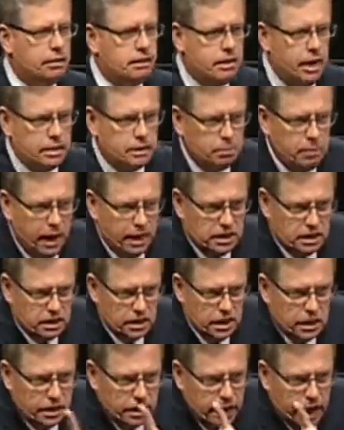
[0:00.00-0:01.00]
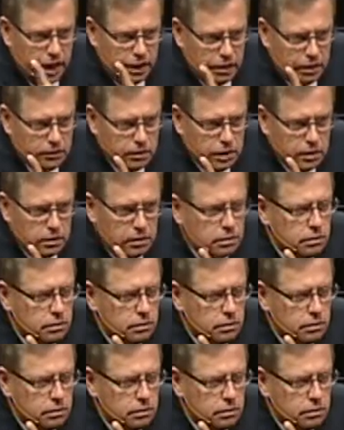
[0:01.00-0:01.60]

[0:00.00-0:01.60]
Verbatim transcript: That's my seat, get out of it.